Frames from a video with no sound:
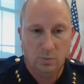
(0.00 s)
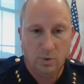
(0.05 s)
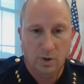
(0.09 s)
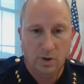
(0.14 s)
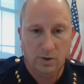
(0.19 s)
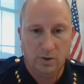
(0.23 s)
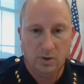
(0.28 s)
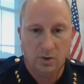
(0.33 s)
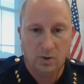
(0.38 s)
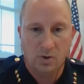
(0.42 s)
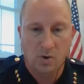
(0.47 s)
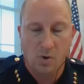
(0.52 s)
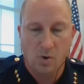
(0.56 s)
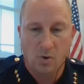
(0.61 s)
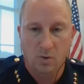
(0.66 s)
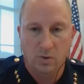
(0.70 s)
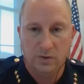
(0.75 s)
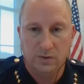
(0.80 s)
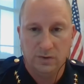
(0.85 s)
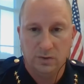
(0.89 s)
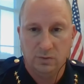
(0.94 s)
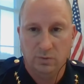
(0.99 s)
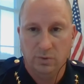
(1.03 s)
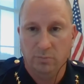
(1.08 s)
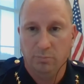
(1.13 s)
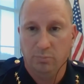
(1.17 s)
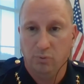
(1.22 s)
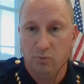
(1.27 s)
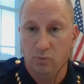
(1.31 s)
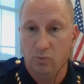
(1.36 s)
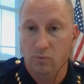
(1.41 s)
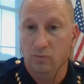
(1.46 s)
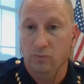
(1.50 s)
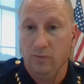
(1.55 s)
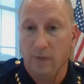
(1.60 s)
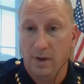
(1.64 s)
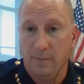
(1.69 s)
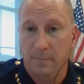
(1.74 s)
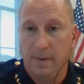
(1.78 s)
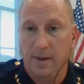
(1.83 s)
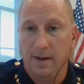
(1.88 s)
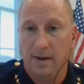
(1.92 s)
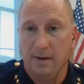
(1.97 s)
where your goal is to improve
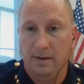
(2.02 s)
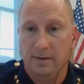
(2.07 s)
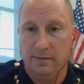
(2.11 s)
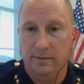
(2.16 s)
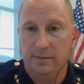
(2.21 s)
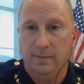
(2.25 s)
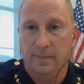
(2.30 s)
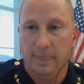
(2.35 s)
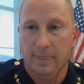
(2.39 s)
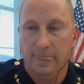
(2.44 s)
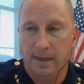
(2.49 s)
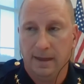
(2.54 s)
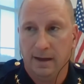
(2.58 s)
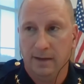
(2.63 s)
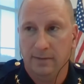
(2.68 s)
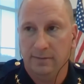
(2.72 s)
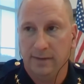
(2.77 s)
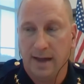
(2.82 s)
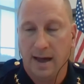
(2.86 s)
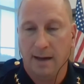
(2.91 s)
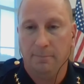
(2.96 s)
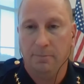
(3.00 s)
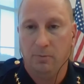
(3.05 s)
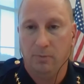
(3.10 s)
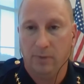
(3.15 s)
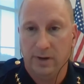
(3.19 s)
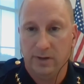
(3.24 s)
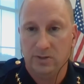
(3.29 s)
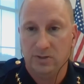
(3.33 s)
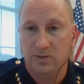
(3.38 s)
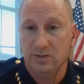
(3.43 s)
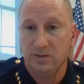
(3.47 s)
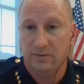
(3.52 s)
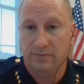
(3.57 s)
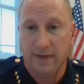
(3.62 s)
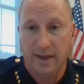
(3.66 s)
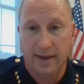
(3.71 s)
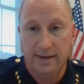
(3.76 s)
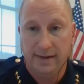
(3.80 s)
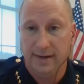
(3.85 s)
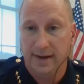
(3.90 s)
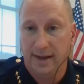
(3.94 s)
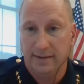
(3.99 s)
upon uh, the operations of
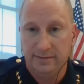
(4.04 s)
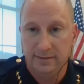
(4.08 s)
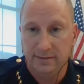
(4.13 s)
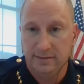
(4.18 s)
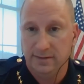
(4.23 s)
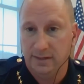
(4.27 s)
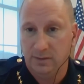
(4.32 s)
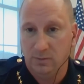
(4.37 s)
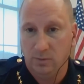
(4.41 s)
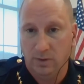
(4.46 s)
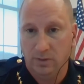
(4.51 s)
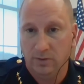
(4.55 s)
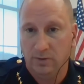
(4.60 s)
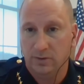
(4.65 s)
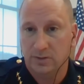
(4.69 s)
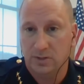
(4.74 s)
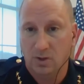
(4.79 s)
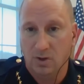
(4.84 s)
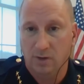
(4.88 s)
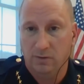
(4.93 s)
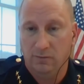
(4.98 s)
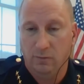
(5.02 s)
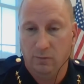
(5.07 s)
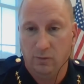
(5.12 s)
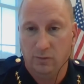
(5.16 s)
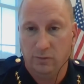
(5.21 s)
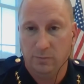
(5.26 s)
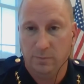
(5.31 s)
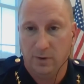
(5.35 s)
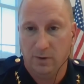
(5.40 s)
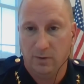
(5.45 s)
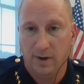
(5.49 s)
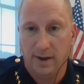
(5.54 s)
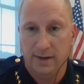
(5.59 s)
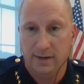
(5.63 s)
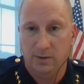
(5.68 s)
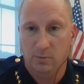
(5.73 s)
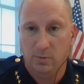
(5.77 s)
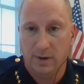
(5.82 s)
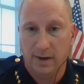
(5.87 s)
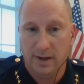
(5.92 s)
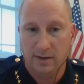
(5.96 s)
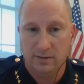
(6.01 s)
any entity, whether it's law enforcement or
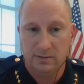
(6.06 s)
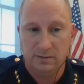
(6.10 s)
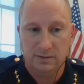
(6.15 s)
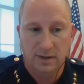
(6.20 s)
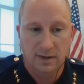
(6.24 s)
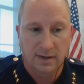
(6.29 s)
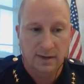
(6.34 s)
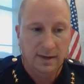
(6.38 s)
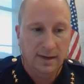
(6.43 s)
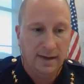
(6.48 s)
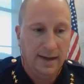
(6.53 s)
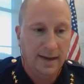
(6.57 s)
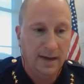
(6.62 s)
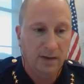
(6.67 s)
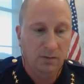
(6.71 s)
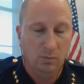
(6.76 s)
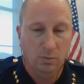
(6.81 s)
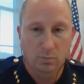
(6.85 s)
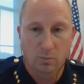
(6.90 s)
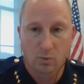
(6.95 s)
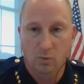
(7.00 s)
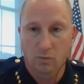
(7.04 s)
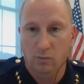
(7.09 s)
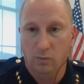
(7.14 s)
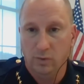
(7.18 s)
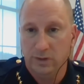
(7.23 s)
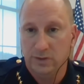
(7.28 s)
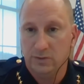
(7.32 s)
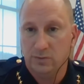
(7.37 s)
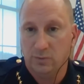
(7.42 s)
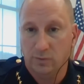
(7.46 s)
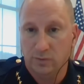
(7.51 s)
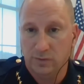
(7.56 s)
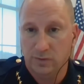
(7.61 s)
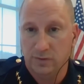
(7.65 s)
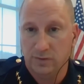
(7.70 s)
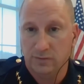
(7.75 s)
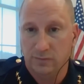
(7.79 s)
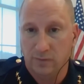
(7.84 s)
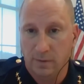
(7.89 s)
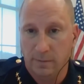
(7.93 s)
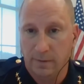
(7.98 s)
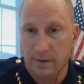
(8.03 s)
anyone else, and remove resources
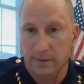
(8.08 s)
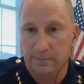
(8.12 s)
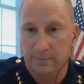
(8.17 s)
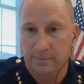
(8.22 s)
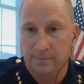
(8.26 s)
from it.